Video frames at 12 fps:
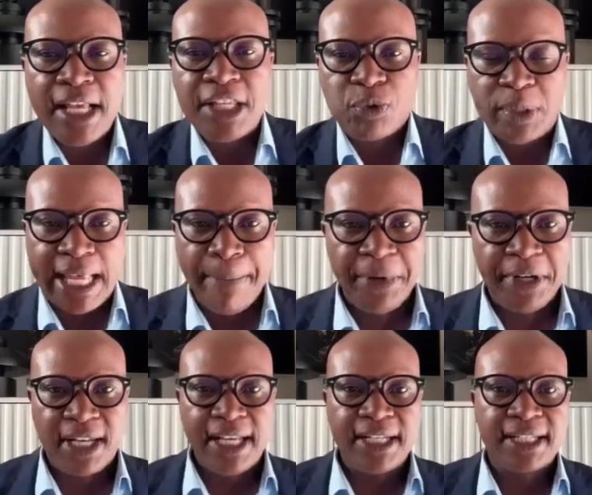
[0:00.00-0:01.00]
So what's
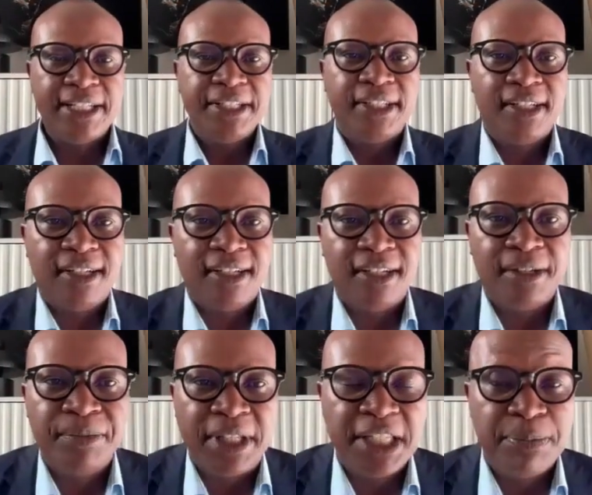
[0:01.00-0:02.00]
happened lately?
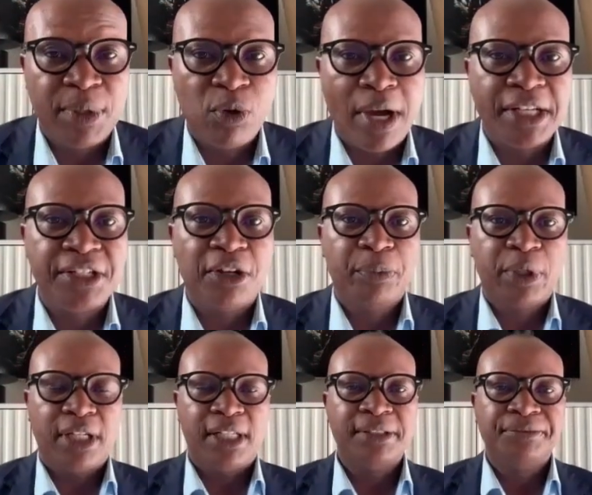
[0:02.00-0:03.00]
This has been quite
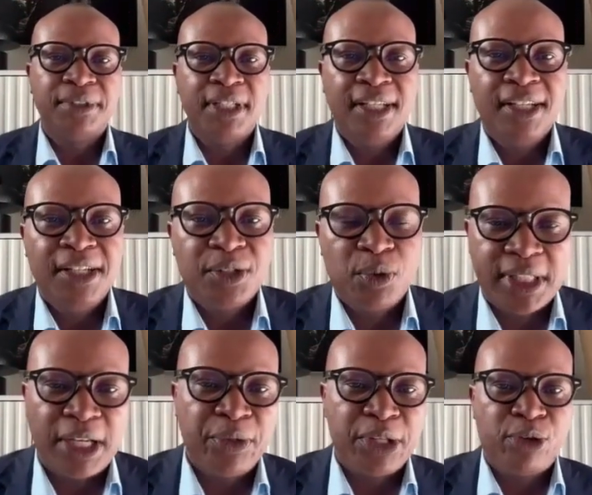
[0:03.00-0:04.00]
topical. So we'll
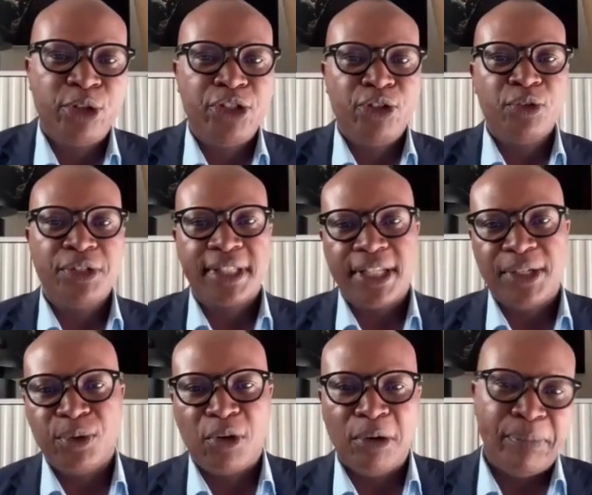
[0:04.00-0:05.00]
start with the good news, then we'll go